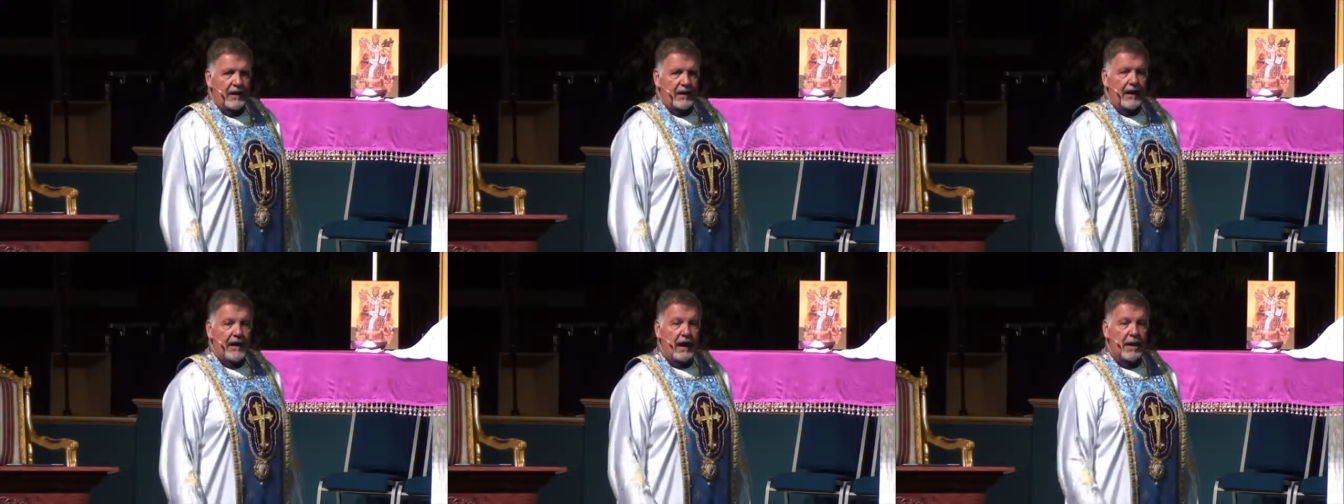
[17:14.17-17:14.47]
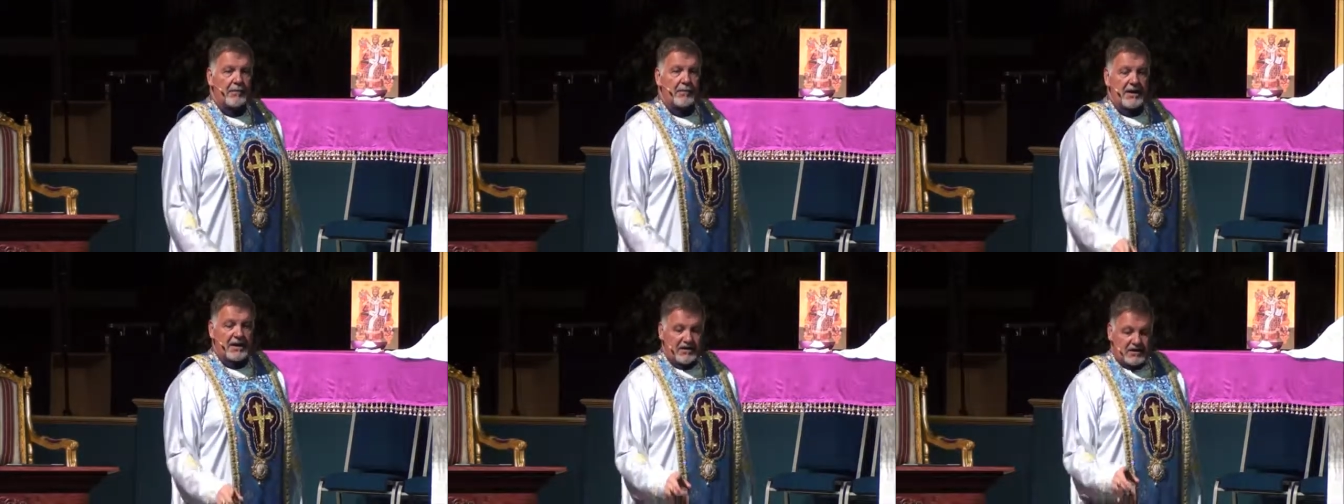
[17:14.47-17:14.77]
And
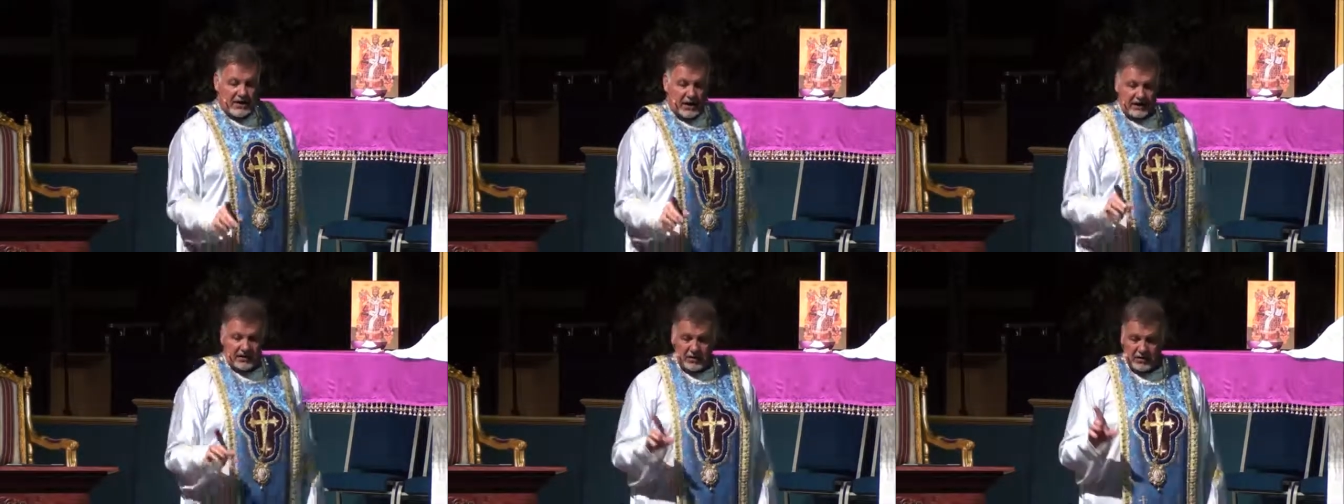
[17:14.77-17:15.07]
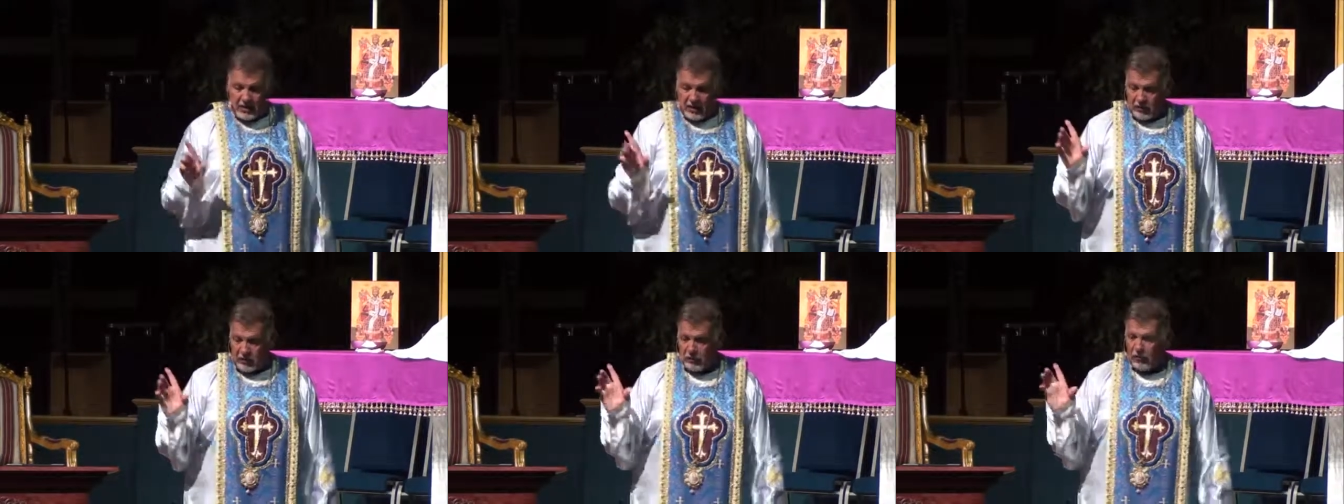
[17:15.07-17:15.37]
I'm going to tell
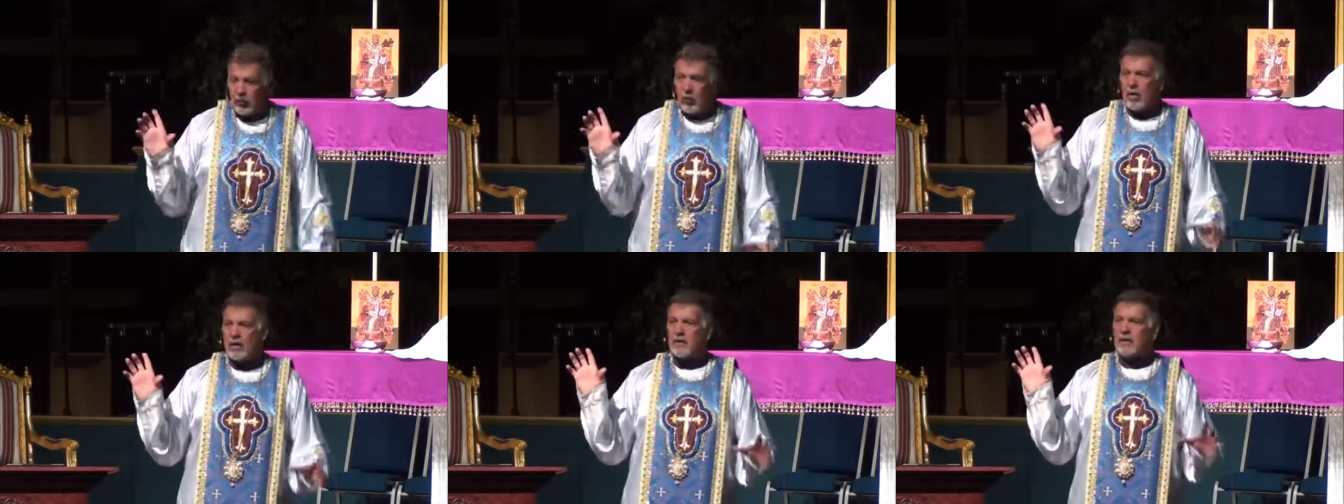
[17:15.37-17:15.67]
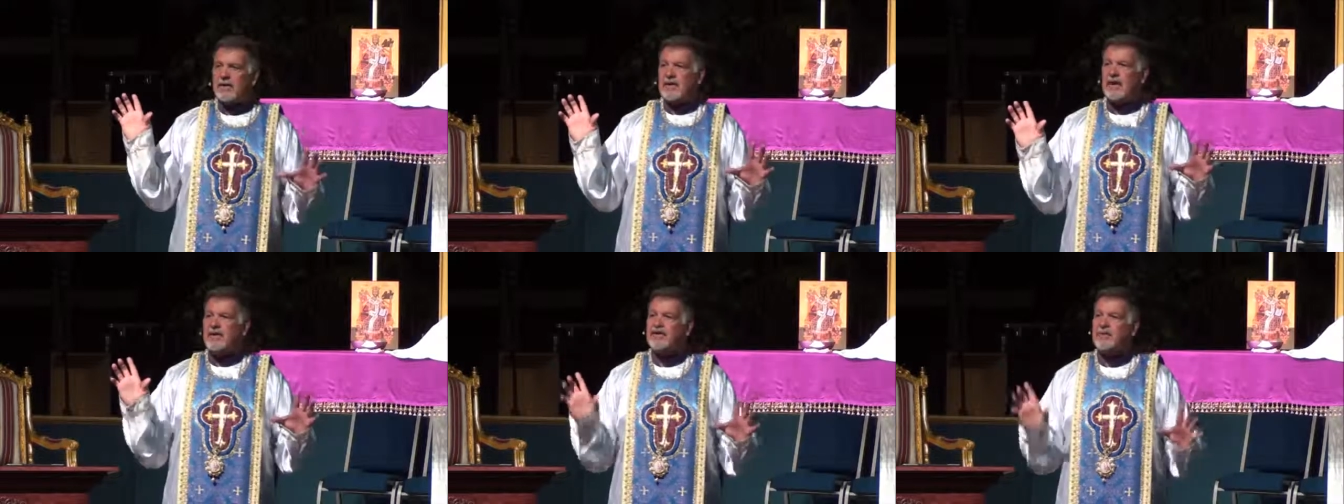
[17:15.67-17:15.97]
you now, what
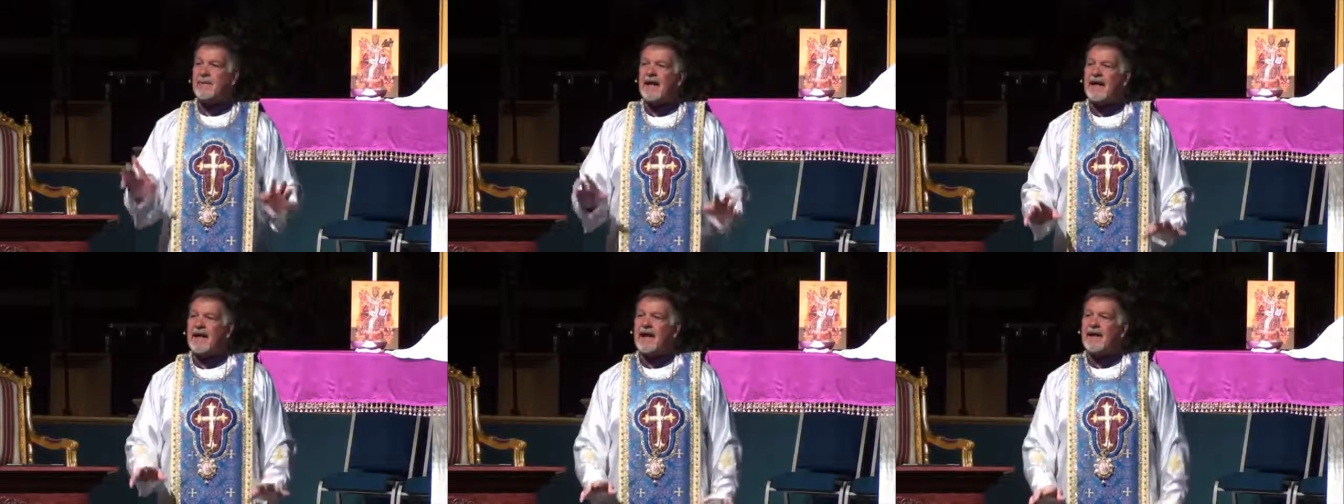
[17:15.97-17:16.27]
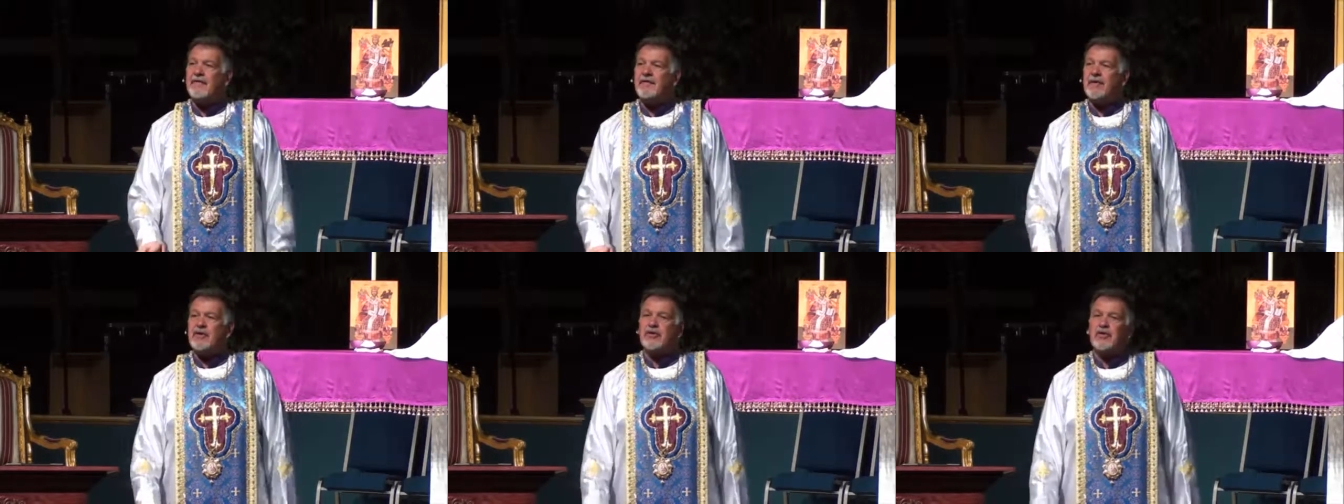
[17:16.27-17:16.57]
did this man
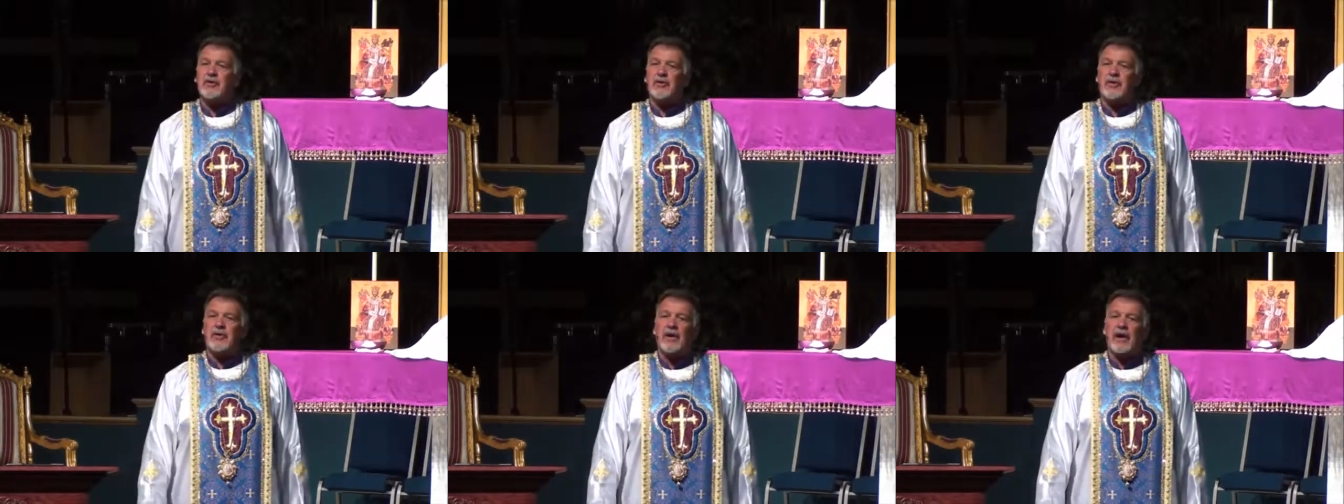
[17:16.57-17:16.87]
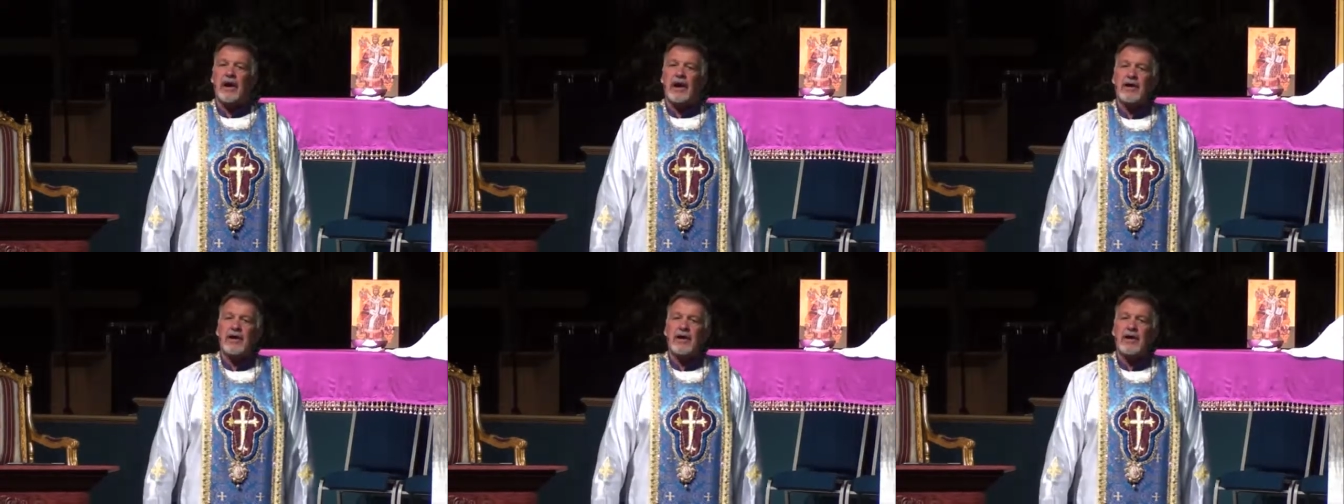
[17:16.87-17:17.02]
have to do